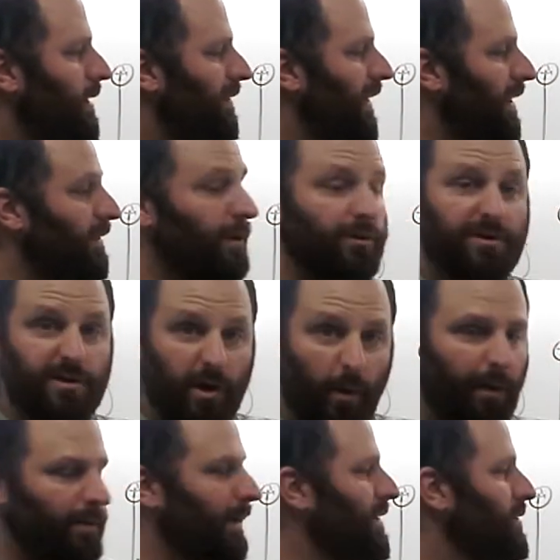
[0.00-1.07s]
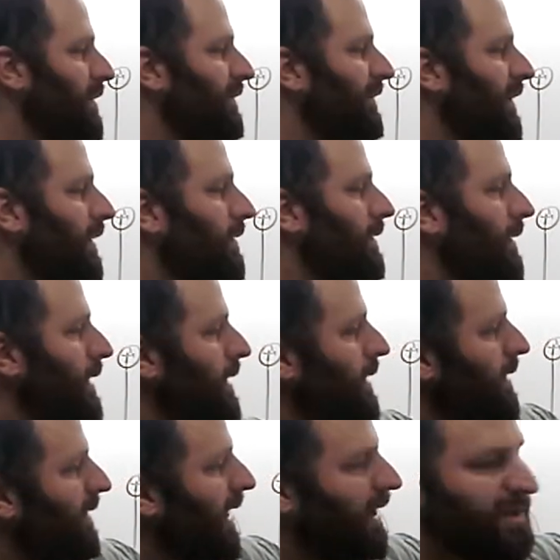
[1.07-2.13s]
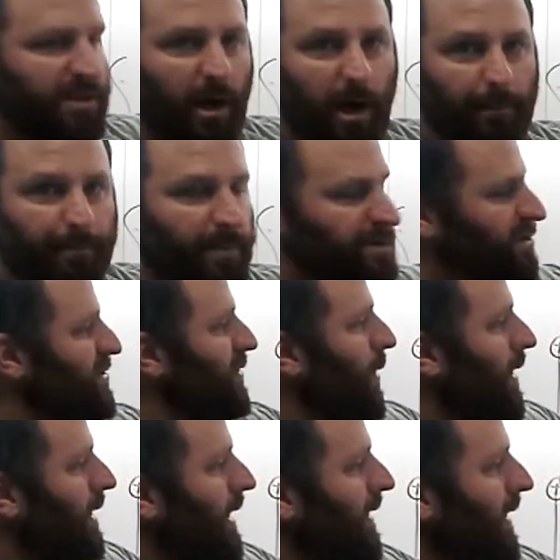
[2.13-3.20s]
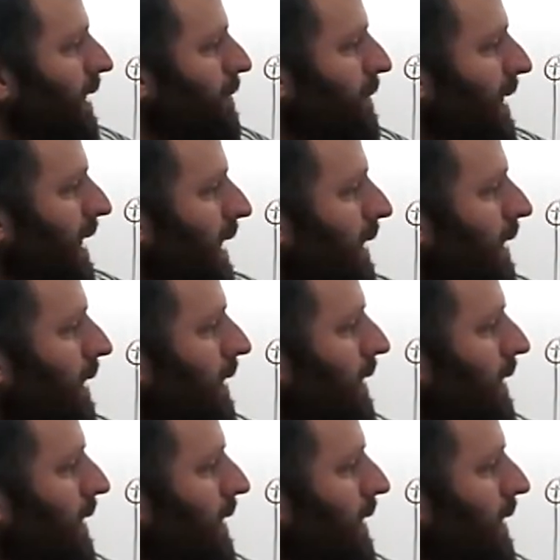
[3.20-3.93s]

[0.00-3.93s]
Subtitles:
Then there's no electric field. Then it's up but short, and then bigger,